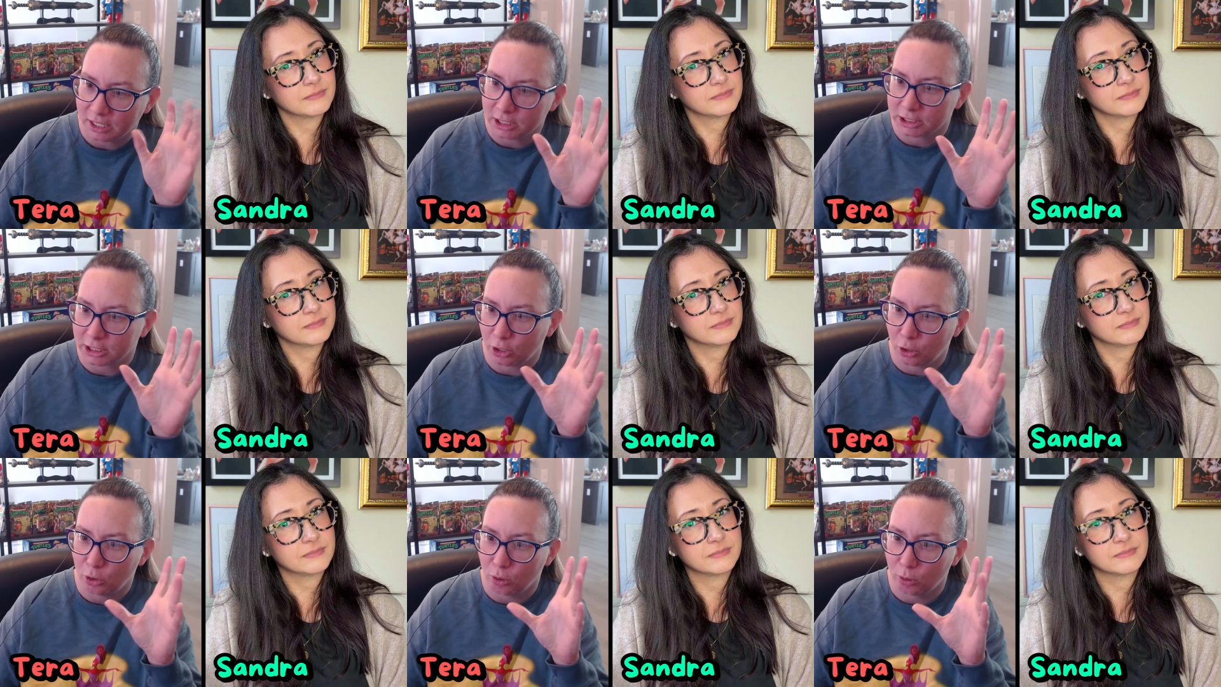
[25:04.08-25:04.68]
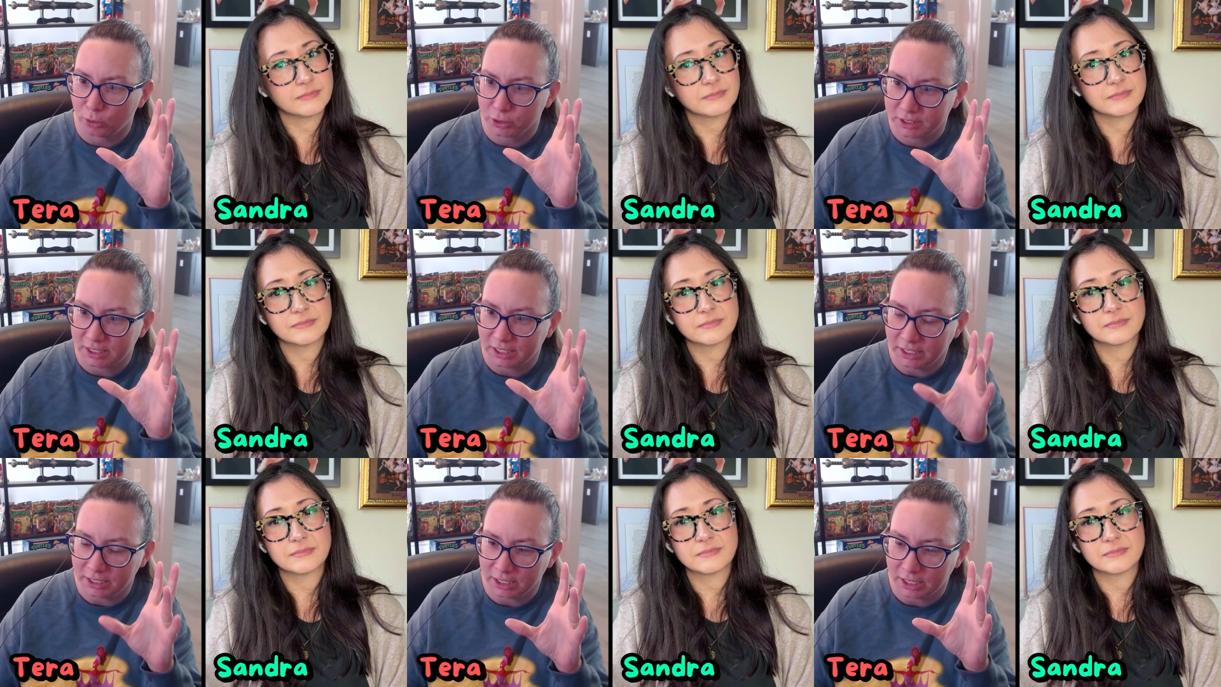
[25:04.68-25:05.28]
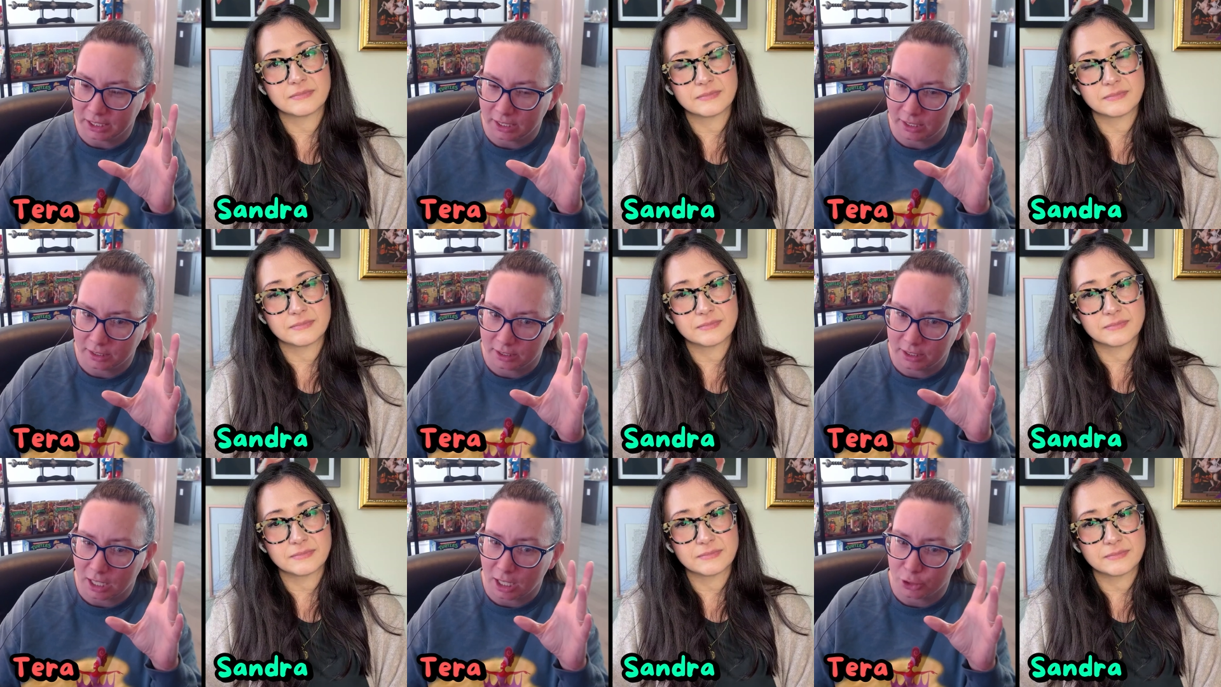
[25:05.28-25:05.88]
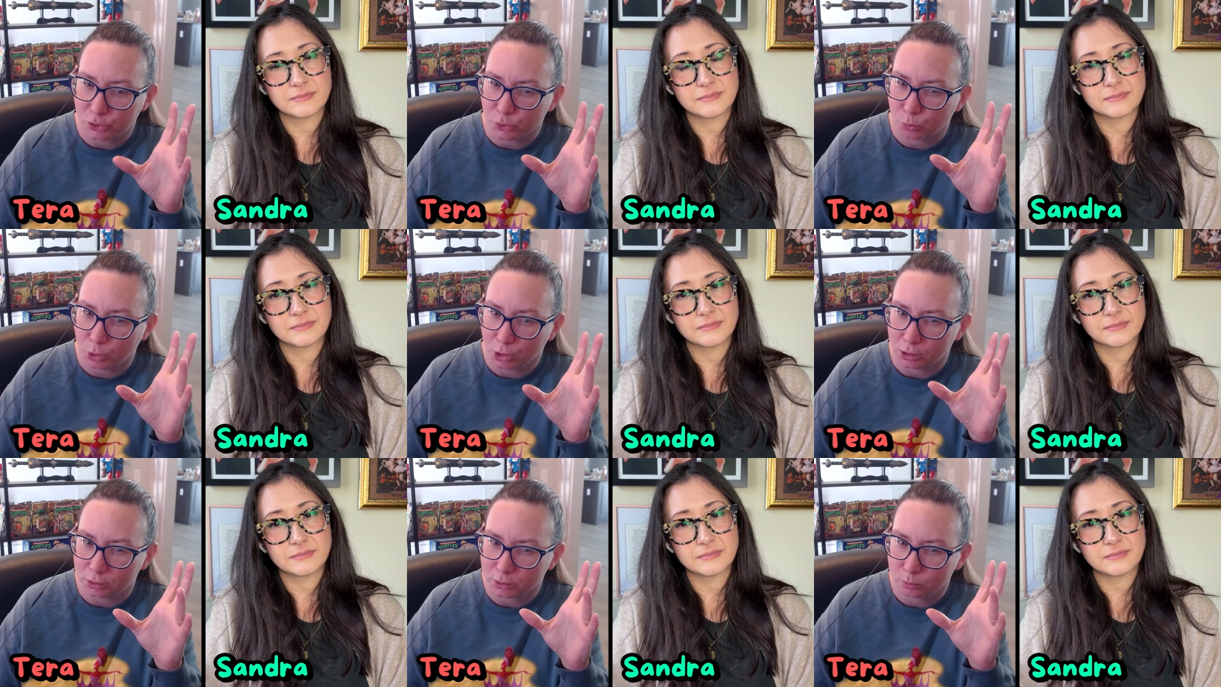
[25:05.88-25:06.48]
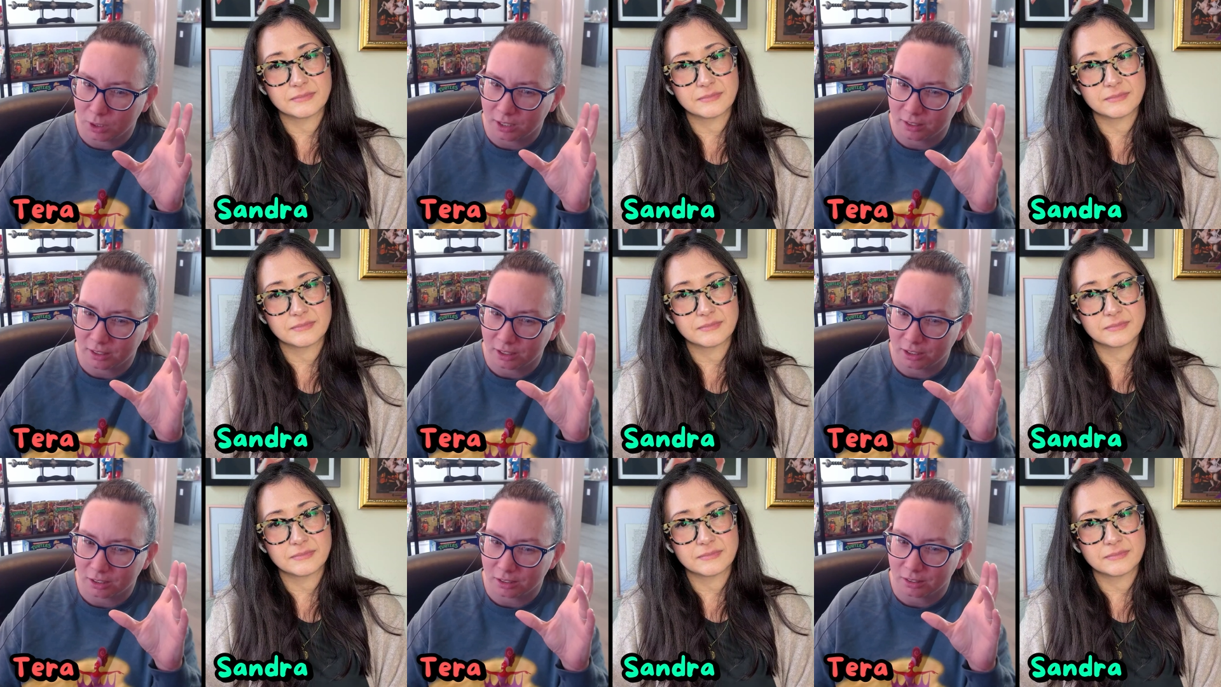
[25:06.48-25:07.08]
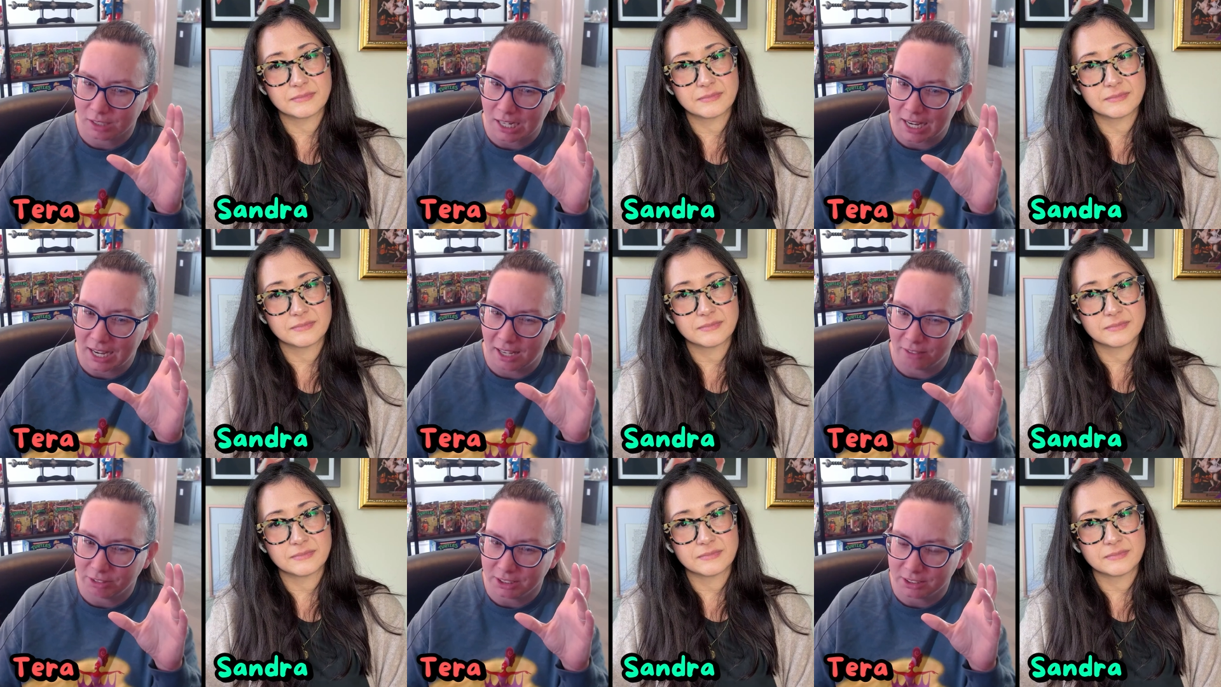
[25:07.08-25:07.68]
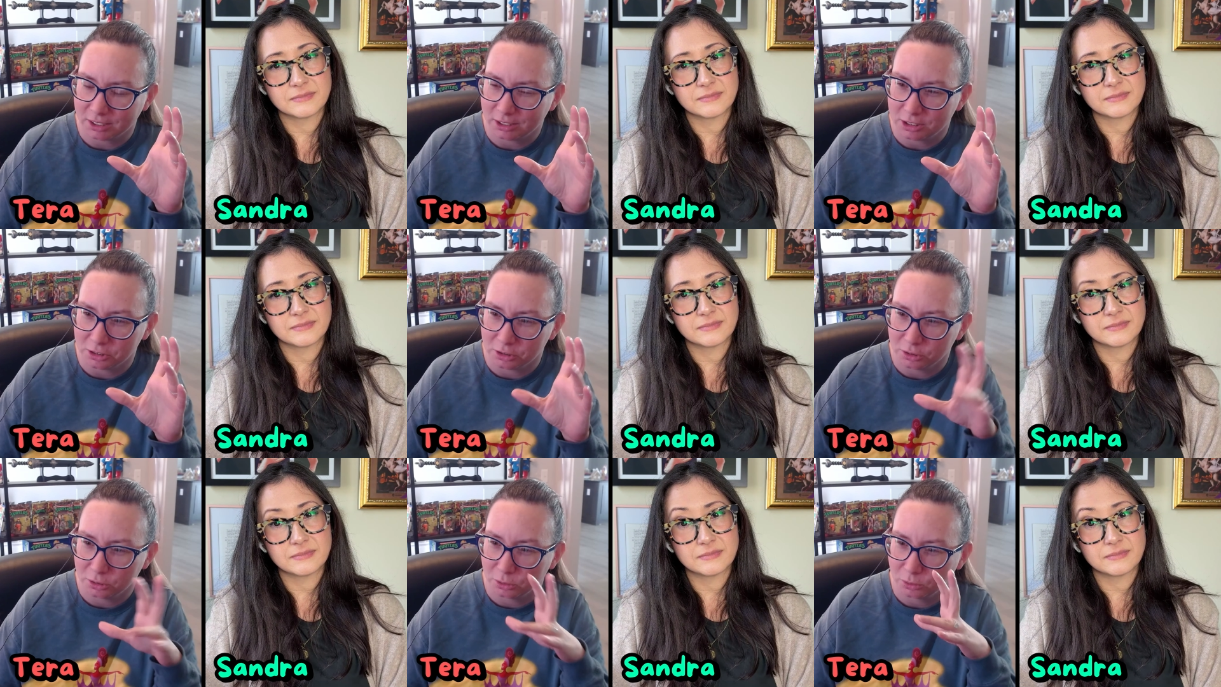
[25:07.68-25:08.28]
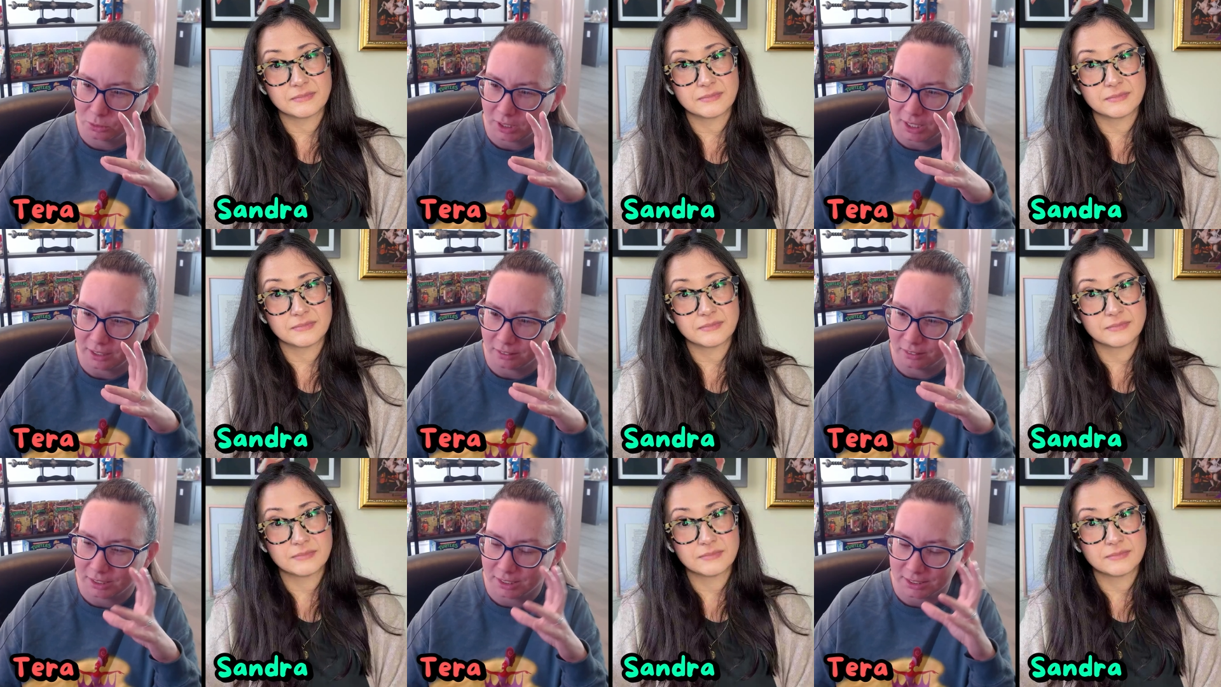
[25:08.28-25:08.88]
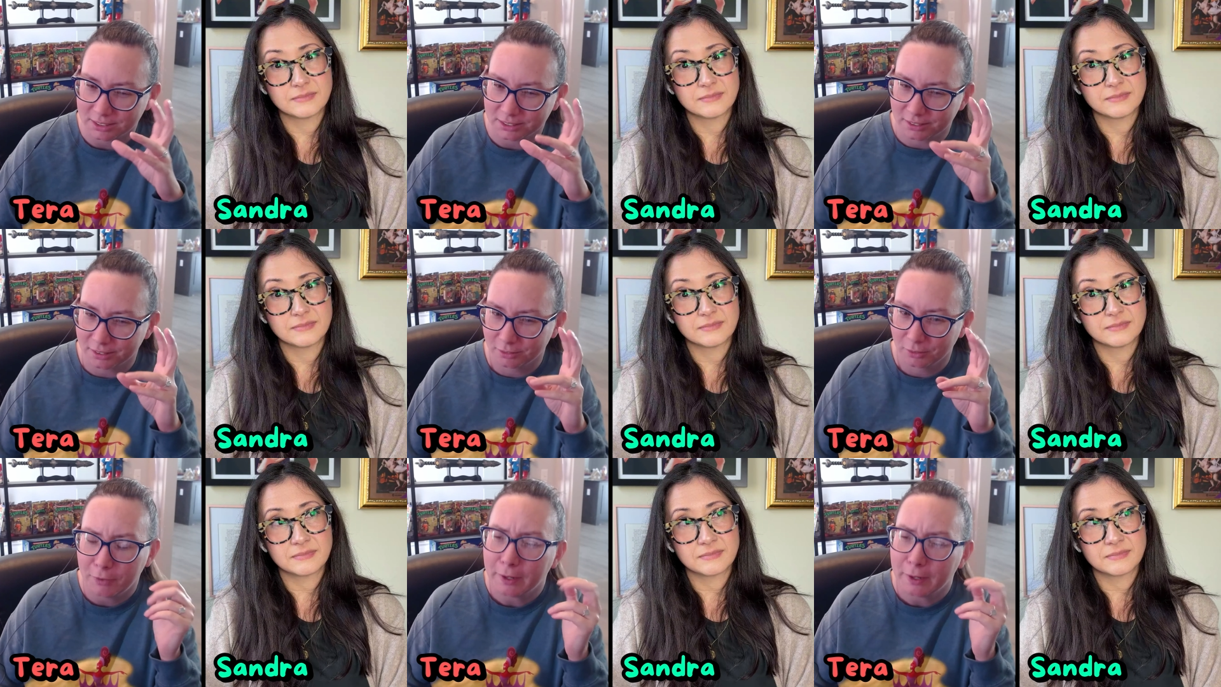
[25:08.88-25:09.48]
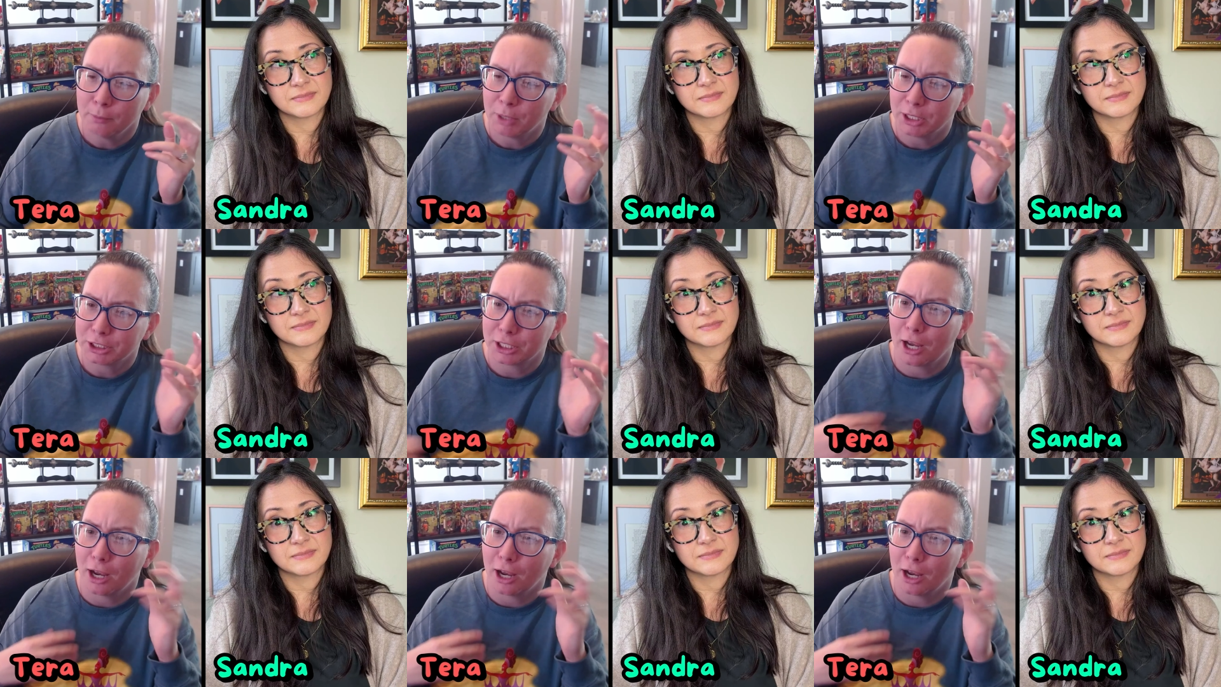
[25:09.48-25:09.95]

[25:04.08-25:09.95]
Speaker 1: there's a whole scene in the underworld where they're having to do, like, this very much